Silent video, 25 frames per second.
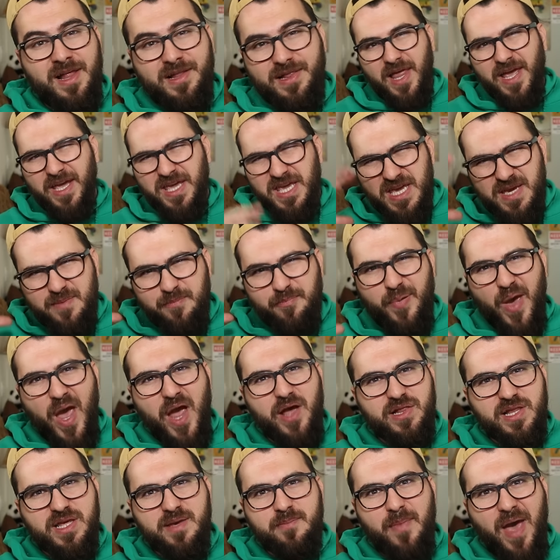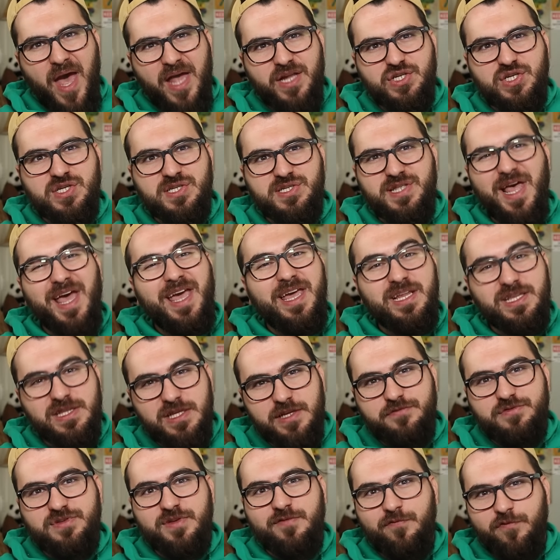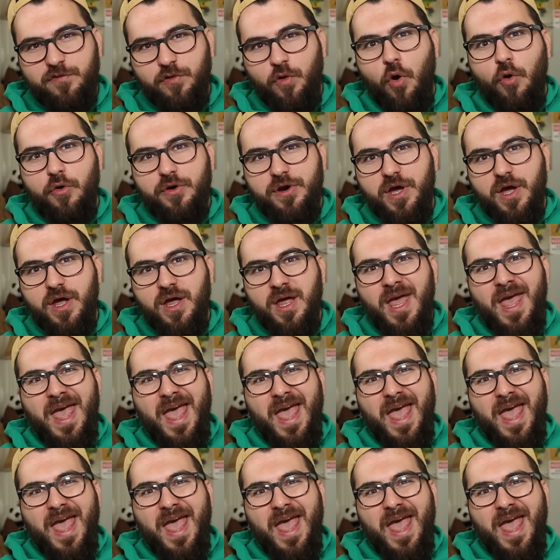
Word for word: Like, he barely mentions that he lives in Florida,